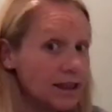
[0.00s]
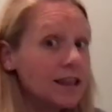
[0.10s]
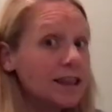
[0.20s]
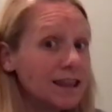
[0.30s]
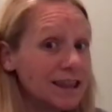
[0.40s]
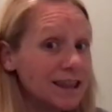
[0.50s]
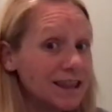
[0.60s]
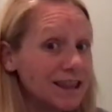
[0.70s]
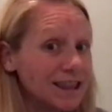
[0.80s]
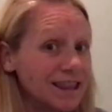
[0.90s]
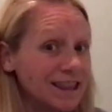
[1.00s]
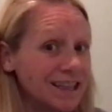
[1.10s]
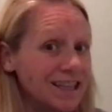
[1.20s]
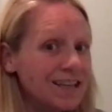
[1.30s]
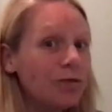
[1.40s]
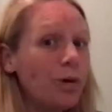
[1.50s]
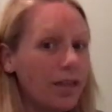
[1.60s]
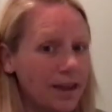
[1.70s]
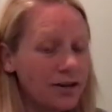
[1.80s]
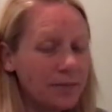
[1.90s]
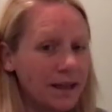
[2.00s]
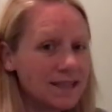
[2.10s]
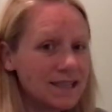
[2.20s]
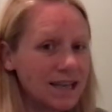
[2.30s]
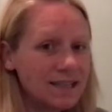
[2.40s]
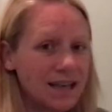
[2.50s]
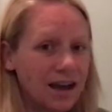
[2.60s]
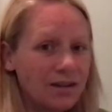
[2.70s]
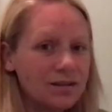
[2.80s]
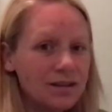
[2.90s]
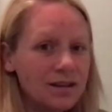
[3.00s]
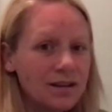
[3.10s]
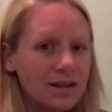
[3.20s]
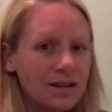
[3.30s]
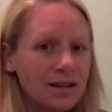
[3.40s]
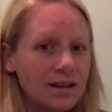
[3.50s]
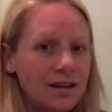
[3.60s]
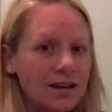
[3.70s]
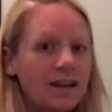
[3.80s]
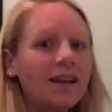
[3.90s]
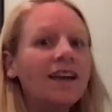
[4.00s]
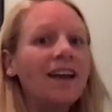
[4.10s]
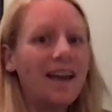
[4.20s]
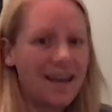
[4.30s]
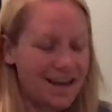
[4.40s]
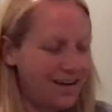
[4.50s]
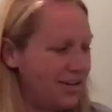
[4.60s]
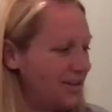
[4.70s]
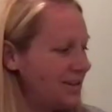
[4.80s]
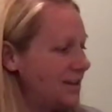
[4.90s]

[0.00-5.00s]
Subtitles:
Ooh. What letter makes that sound? L.